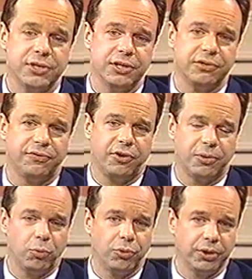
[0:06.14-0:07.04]
is
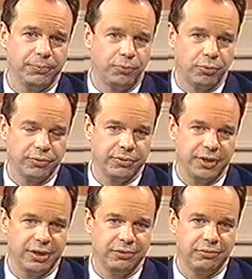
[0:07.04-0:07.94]
far more important
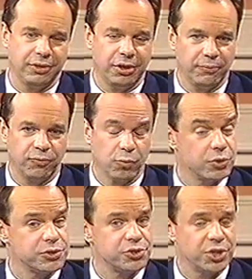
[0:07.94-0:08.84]
than the number of
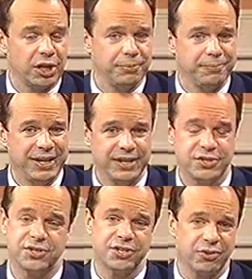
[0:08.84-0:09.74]
words a child may
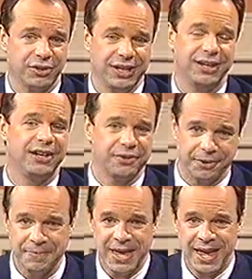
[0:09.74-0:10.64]
necessarily
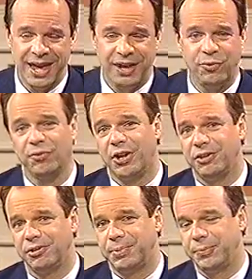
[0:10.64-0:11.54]
utter. If you've got
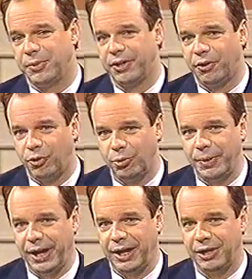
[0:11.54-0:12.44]
young people at
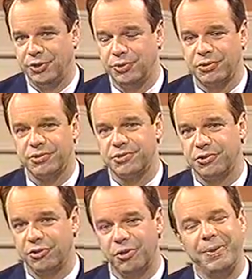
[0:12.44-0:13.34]
home and you're
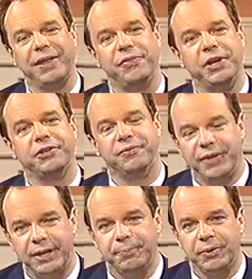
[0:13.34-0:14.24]
concerned about their
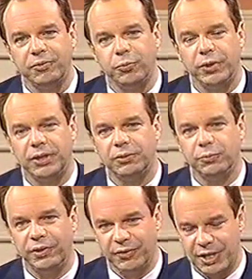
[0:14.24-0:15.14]
development, well,
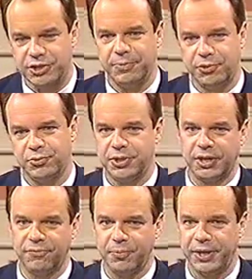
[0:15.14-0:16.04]
we've got some
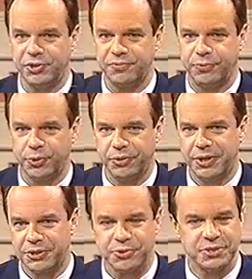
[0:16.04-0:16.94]
interesting information for you.
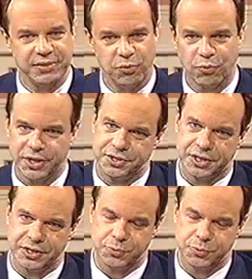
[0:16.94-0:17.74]
Dr. Steve Reznick is